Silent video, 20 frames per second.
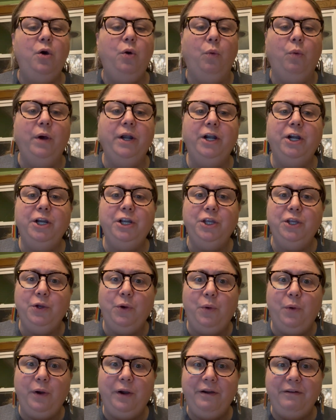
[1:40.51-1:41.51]
What are
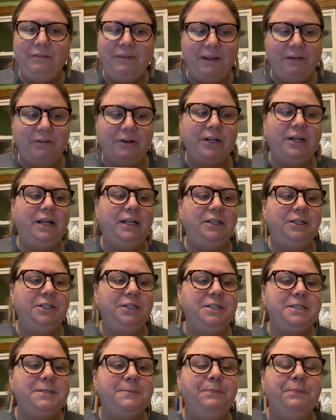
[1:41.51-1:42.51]
your favorite
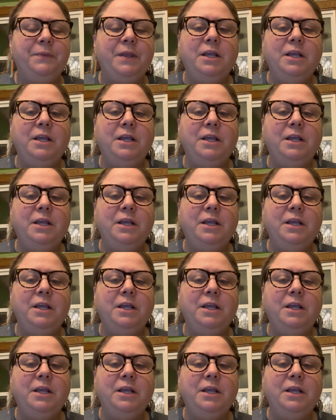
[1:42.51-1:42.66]
colors?